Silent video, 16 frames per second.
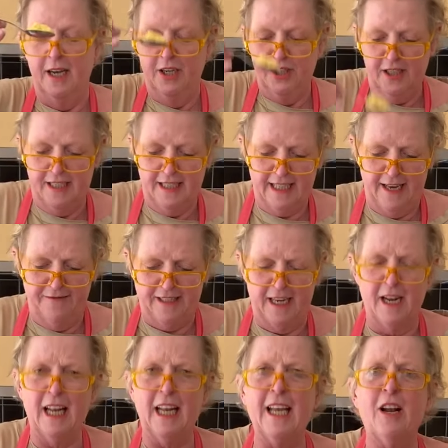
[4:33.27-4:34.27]
Just gives
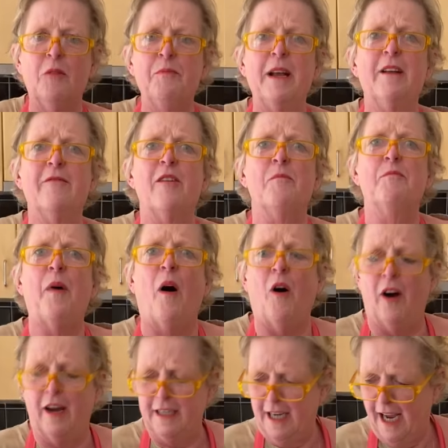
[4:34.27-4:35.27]
it a little bit of a
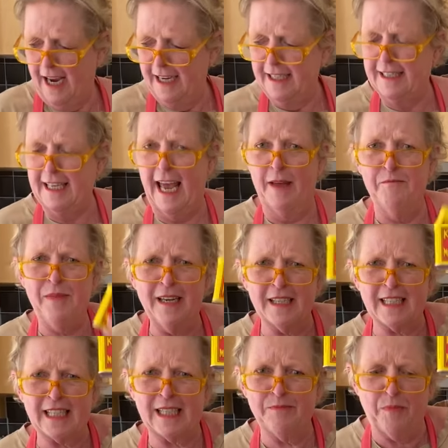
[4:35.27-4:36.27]
bite, hey Sam, a bit of
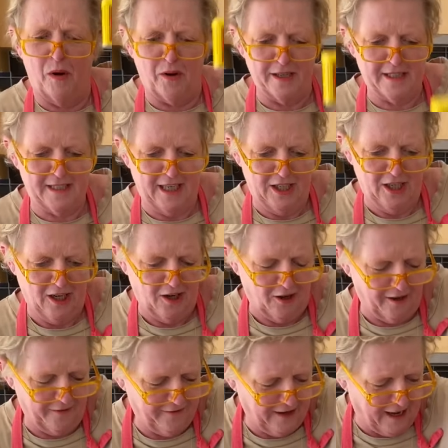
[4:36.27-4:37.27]
spice in your
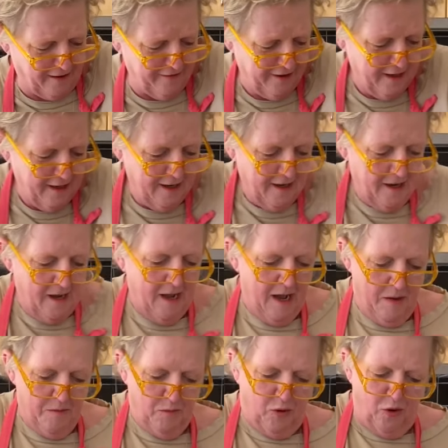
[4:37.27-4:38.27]
life, love.
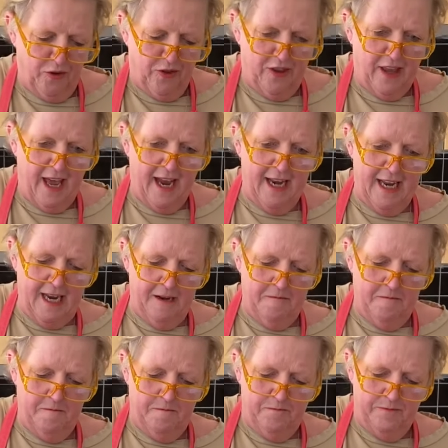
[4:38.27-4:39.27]
Put that in.
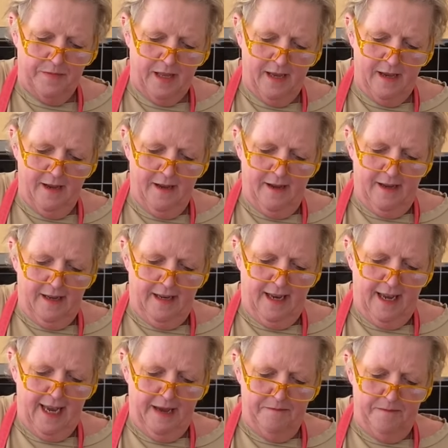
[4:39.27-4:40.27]

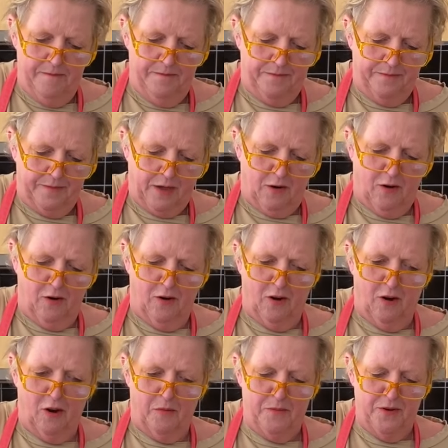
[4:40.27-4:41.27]
Yep.
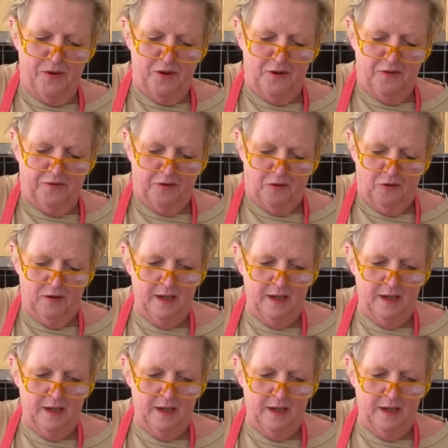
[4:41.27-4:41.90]
Oh, beautiful.